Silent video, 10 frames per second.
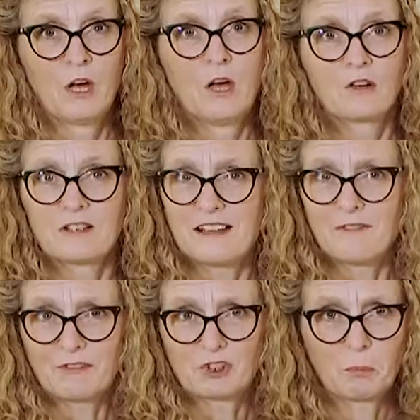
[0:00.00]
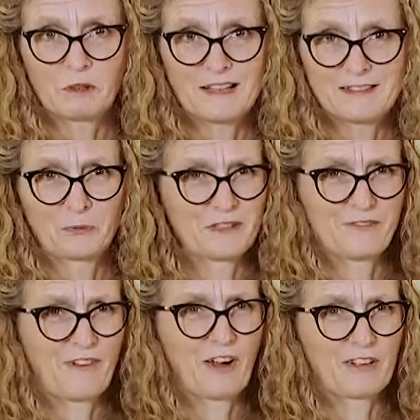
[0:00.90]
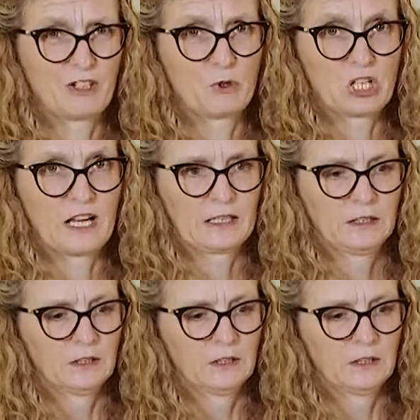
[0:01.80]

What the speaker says: because even after a couple of years old it's fine usually.